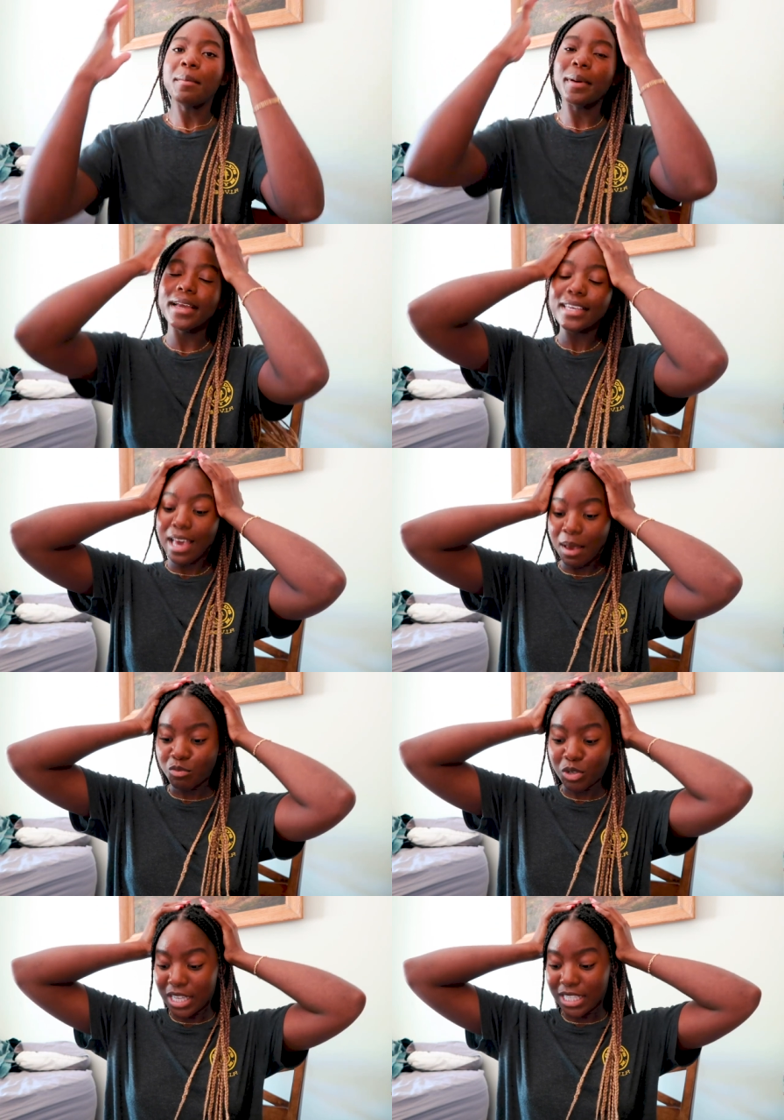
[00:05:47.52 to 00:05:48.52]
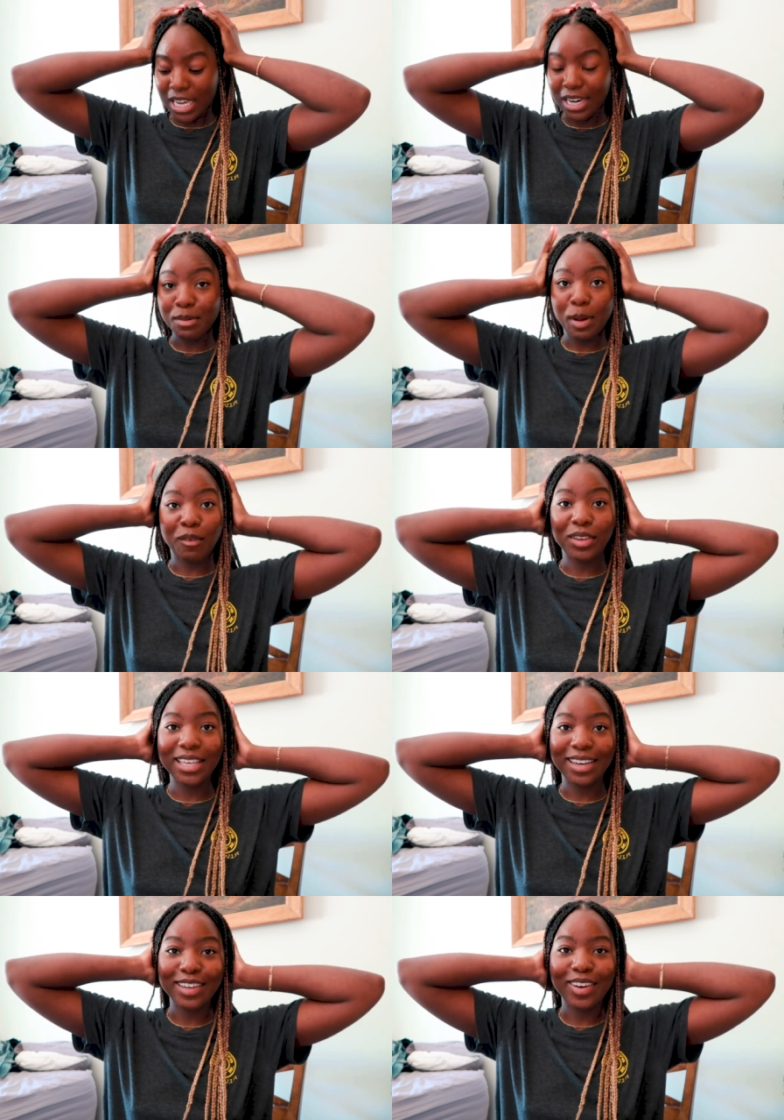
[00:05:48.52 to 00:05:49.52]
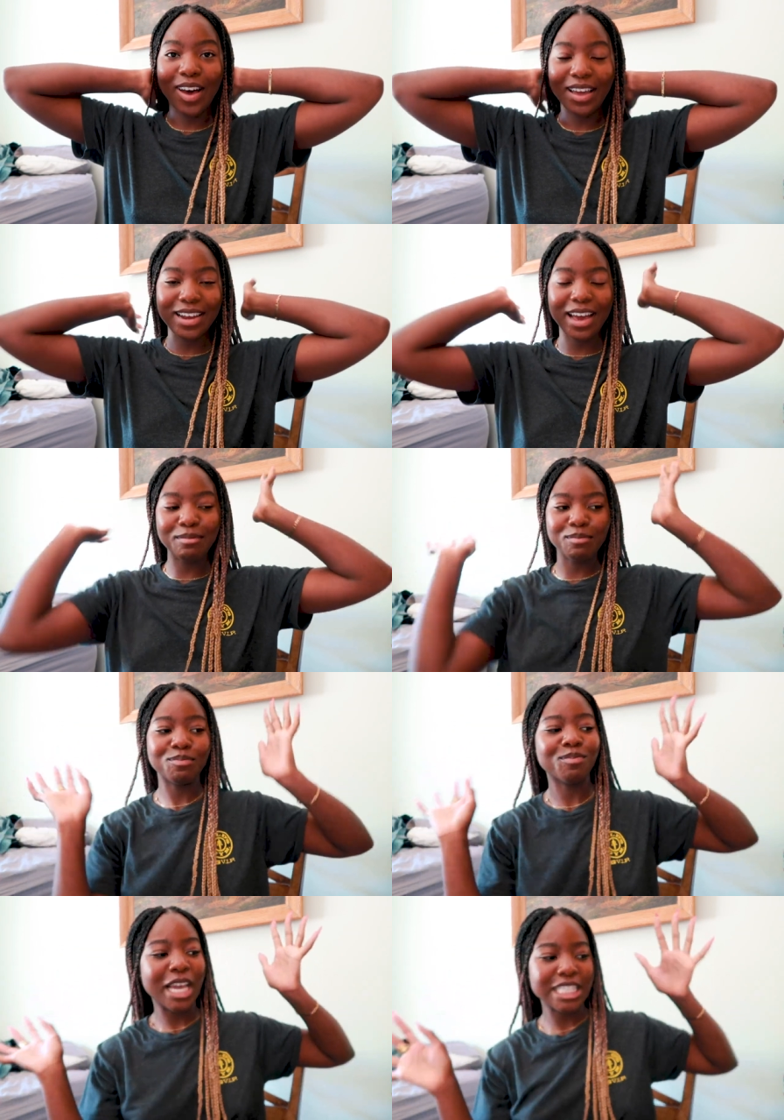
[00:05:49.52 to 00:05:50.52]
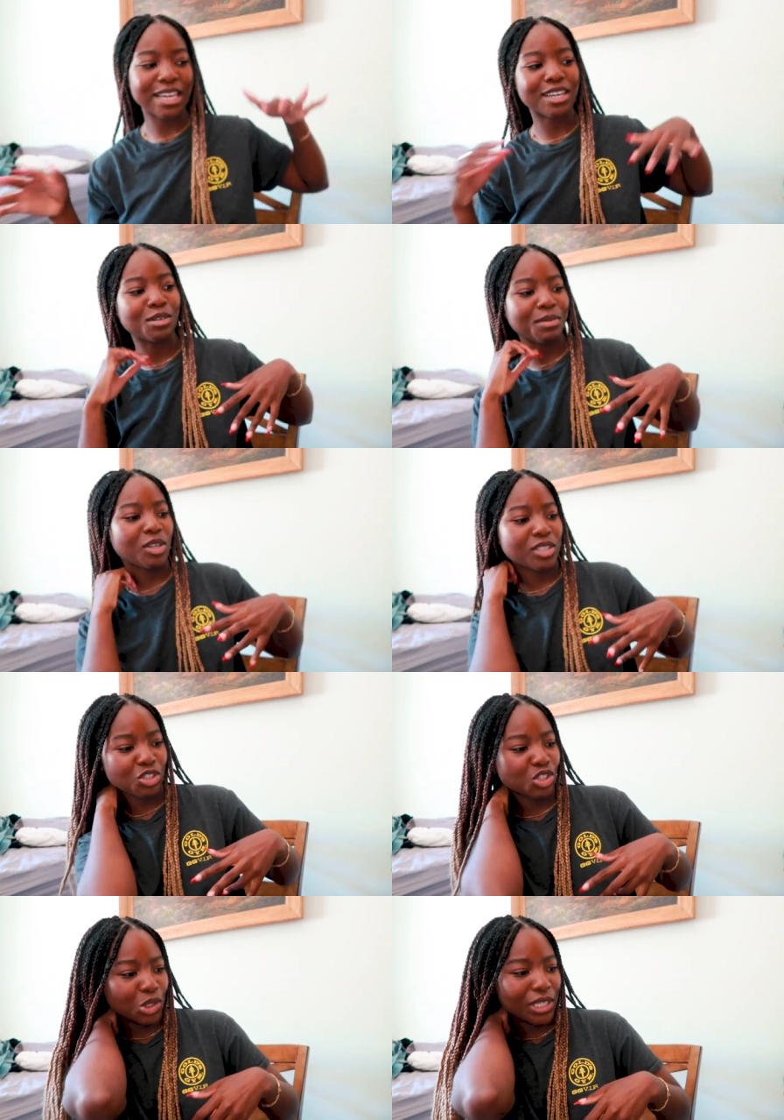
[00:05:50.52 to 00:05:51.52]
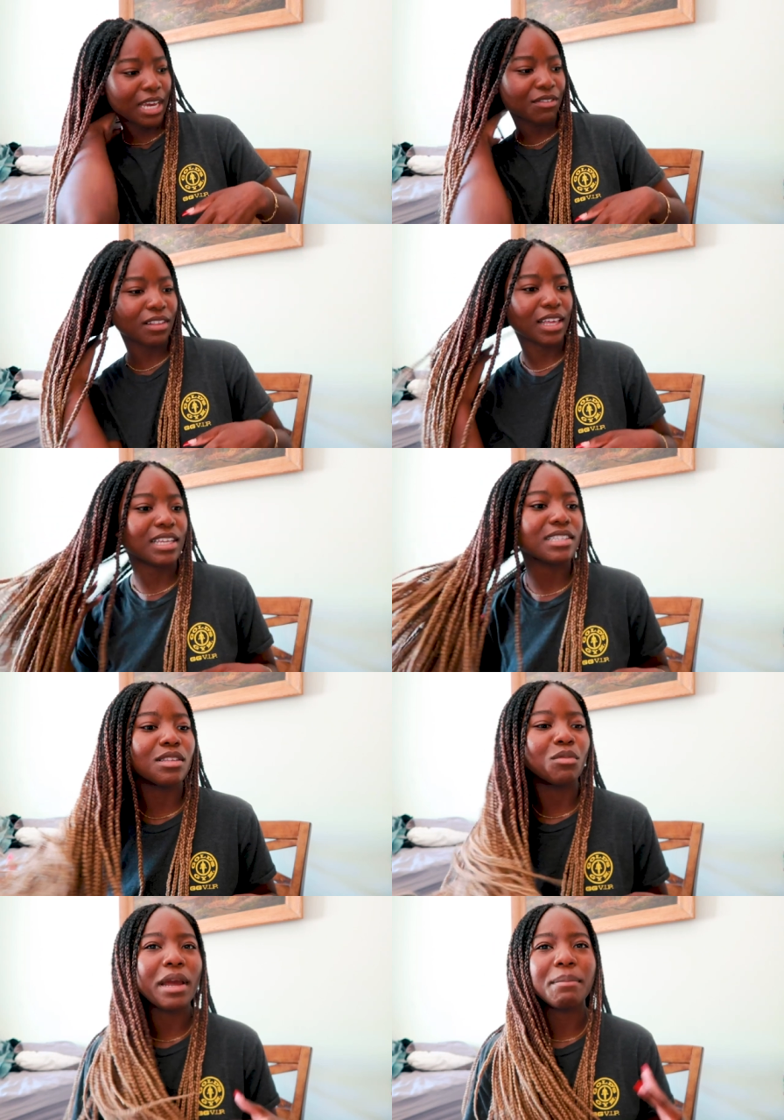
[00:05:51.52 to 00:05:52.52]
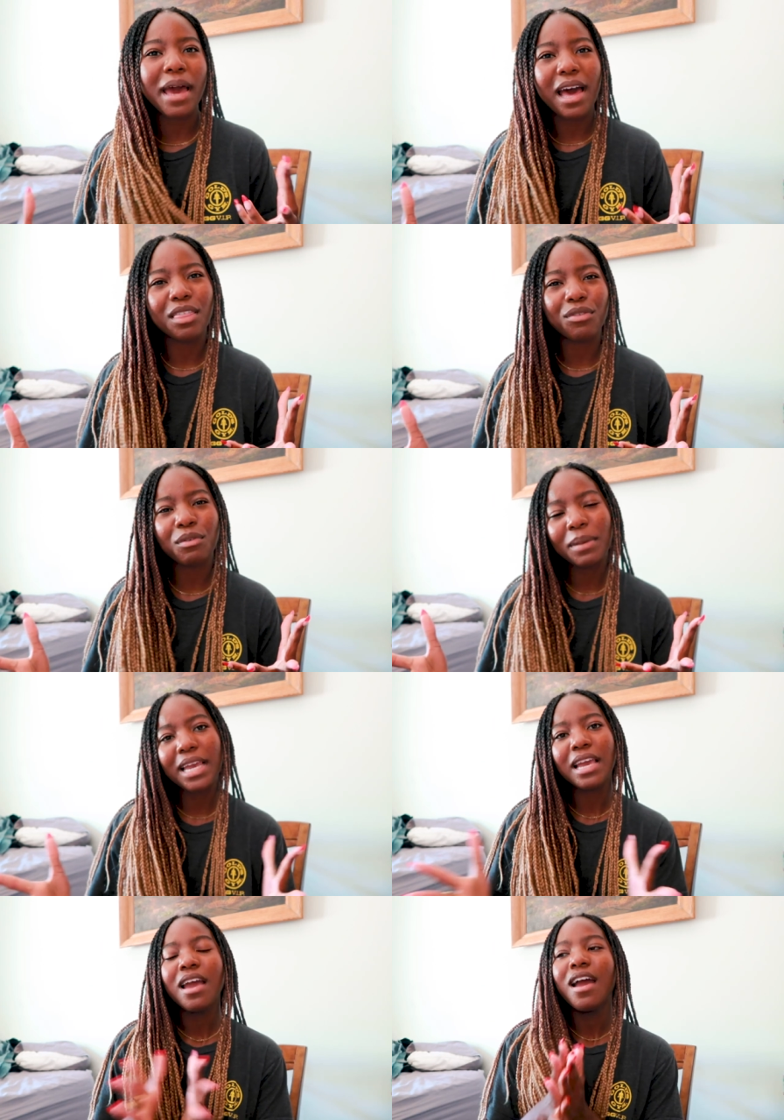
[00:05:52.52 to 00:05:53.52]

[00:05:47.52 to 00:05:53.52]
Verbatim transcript: But yeah, I'm really excited about everything I got. I'm excited to be on this journey. I feel like it's the right path for me.